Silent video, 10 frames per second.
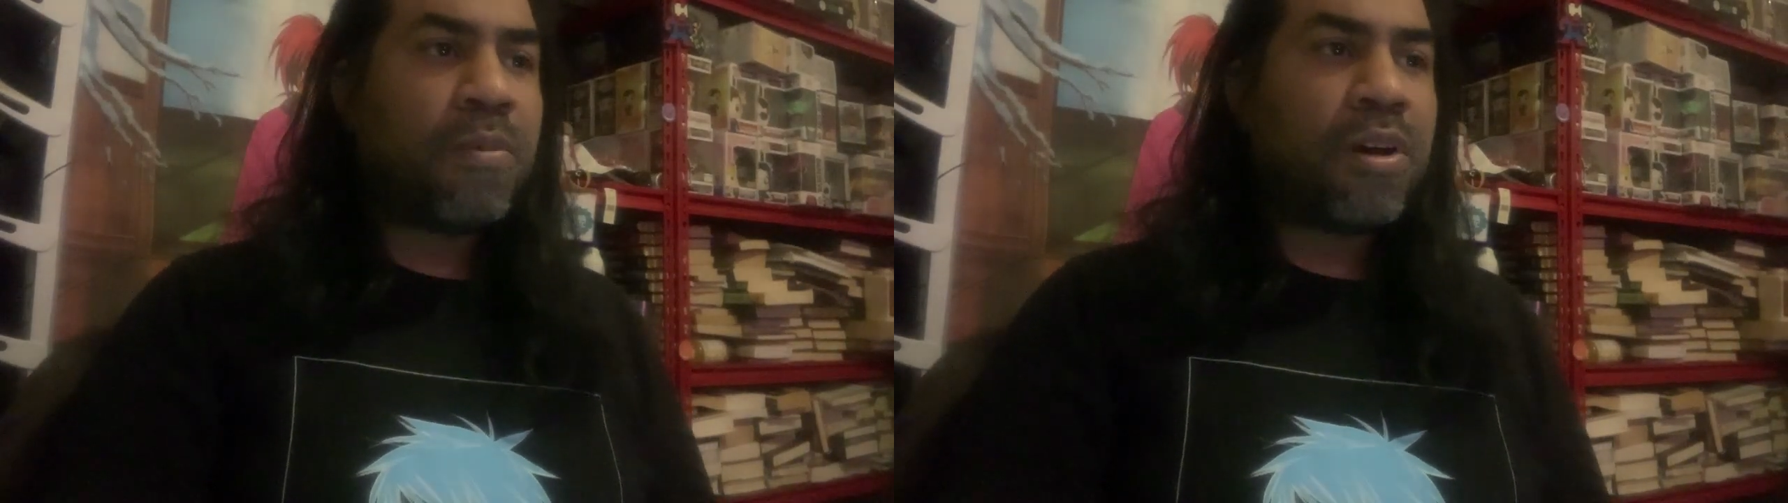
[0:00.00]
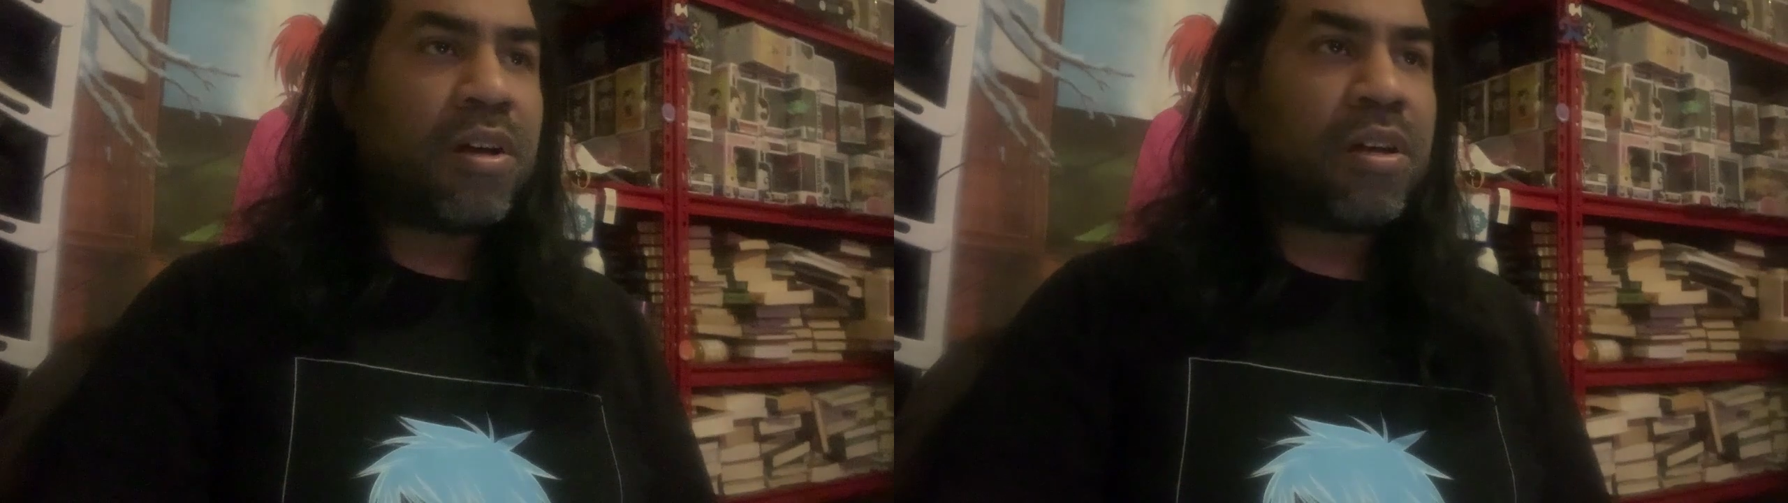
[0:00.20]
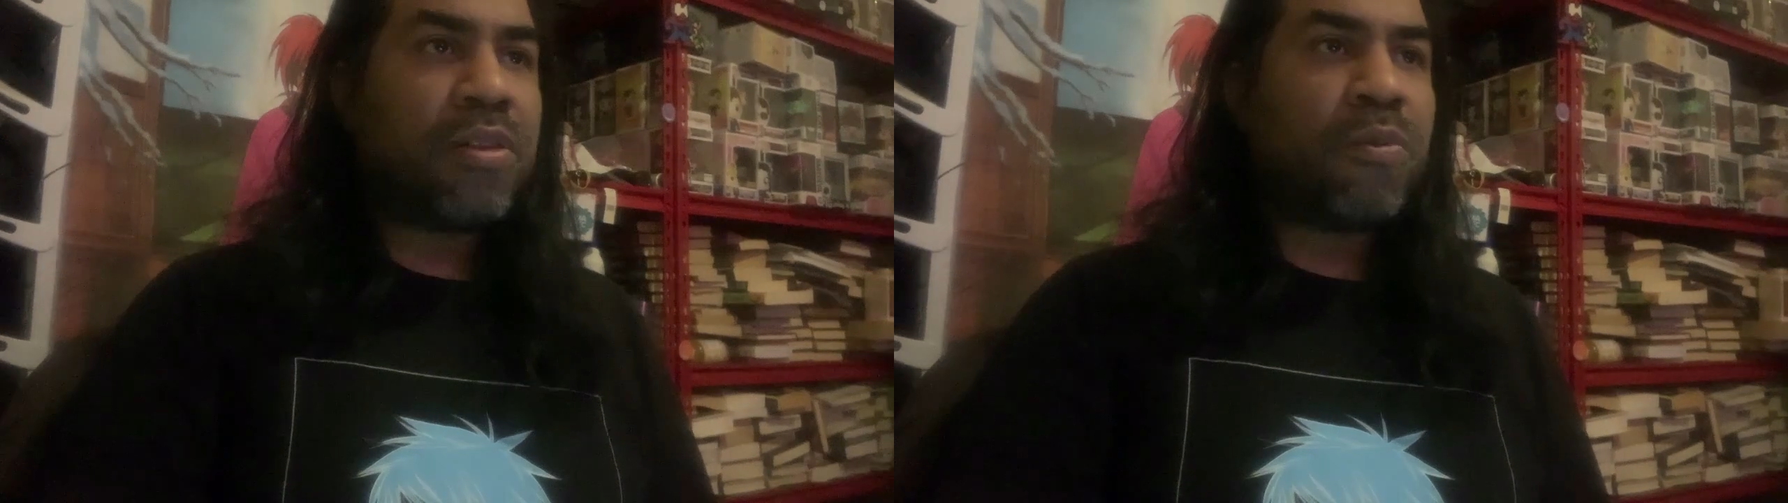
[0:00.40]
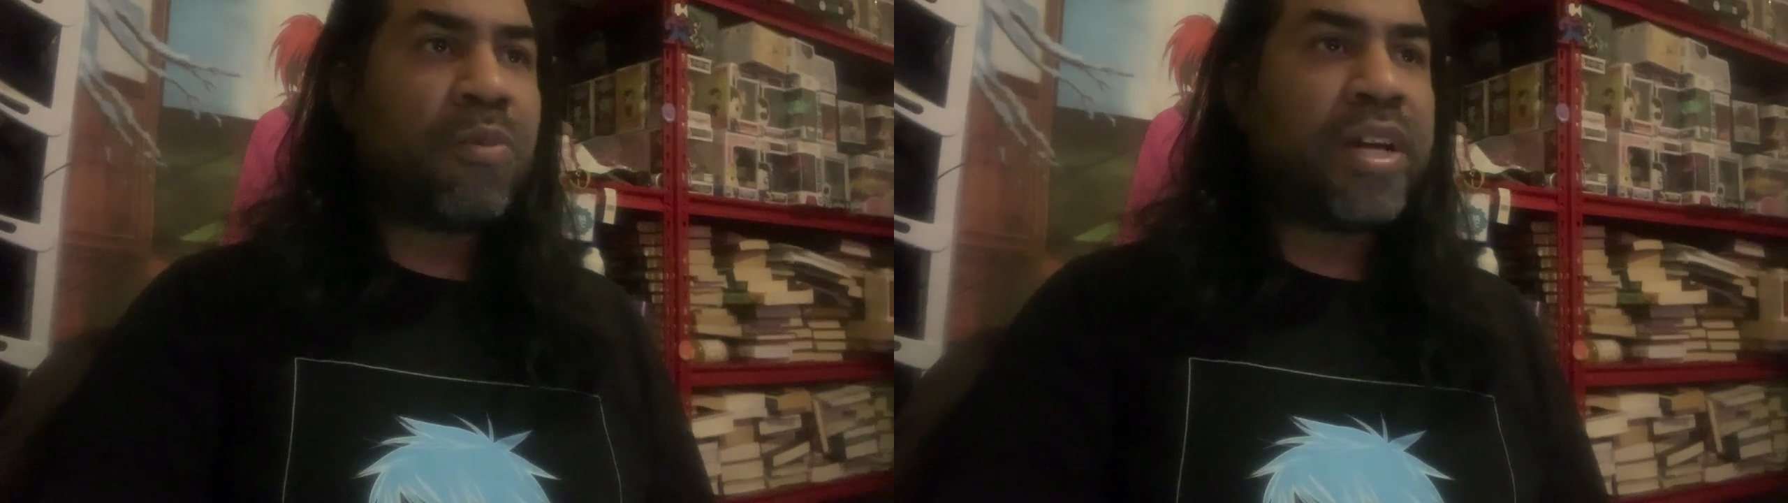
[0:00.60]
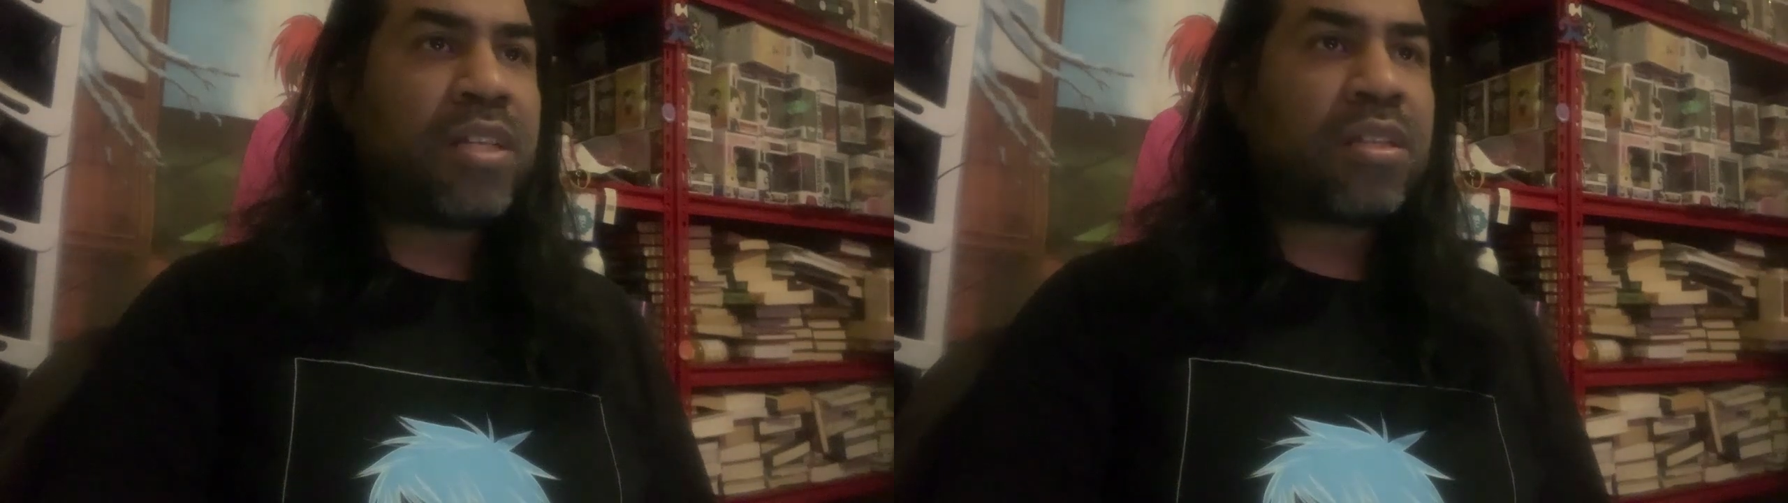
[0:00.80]
but in a
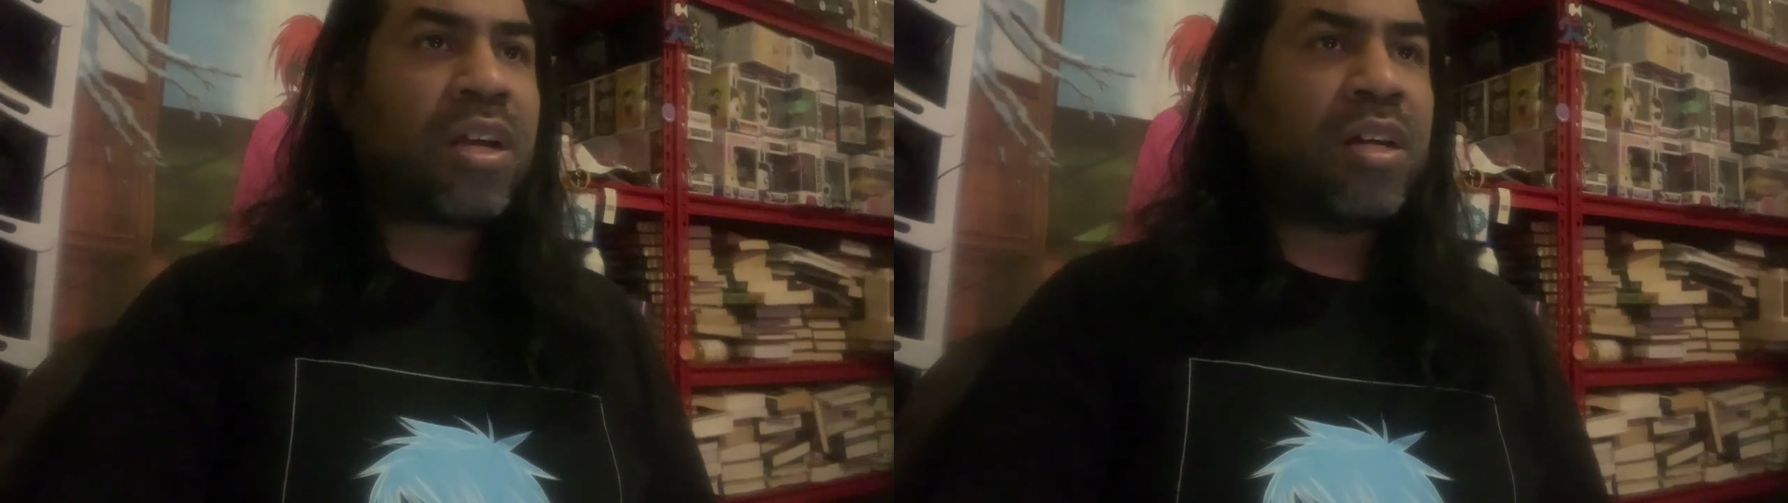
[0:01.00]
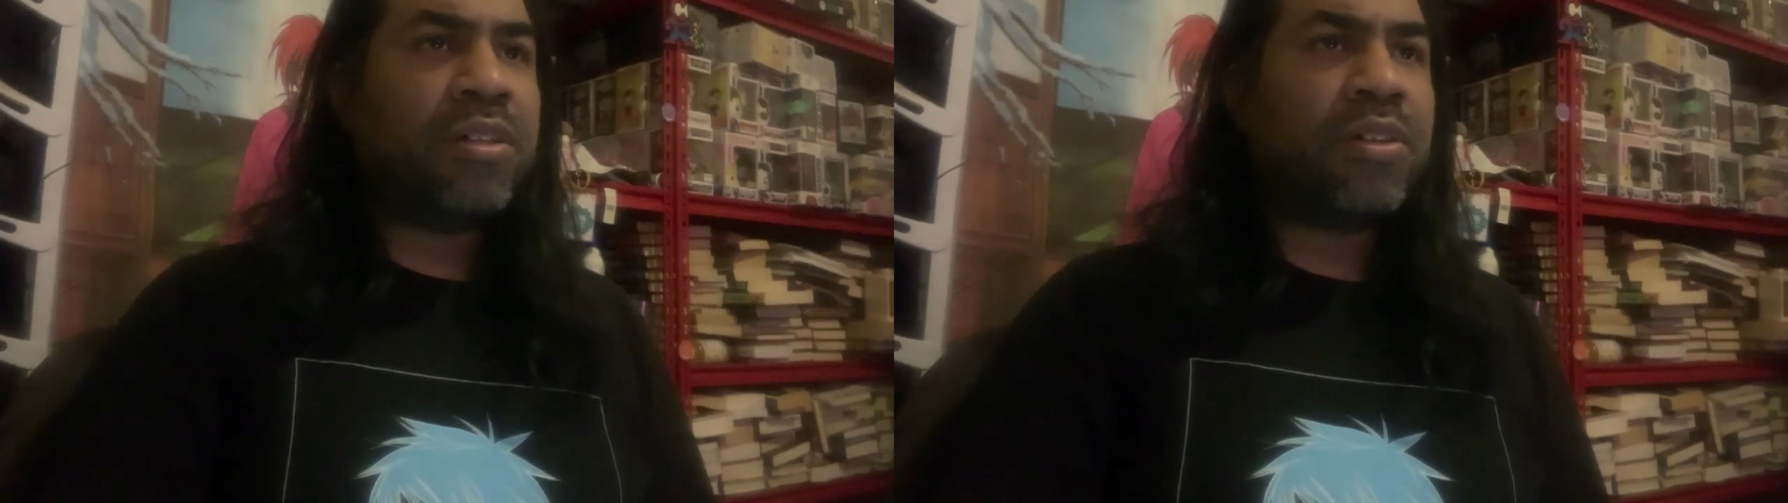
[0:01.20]
way it's kind